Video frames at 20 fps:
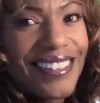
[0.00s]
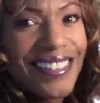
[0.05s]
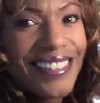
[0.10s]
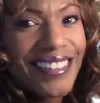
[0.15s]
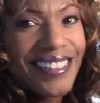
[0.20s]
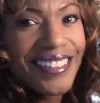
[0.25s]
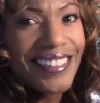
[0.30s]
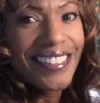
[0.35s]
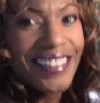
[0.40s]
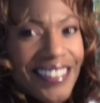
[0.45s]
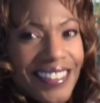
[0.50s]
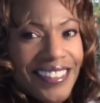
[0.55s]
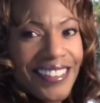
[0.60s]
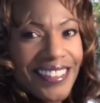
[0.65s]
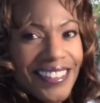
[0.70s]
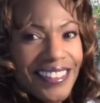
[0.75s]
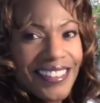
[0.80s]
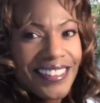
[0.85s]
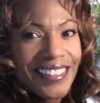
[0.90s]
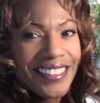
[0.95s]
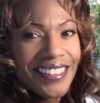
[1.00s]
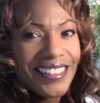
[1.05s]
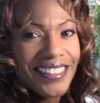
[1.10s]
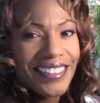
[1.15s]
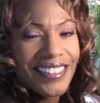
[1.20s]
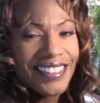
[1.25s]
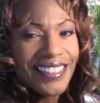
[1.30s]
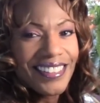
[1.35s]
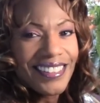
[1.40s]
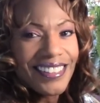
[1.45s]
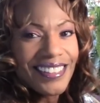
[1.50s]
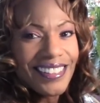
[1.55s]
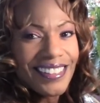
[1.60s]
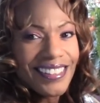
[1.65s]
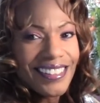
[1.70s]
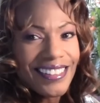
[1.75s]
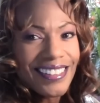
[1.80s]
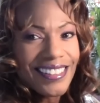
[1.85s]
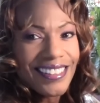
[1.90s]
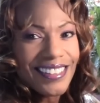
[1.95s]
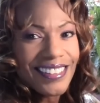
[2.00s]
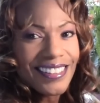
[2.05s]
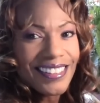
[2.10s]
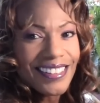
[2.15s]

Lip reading: No one is speaking in this clip.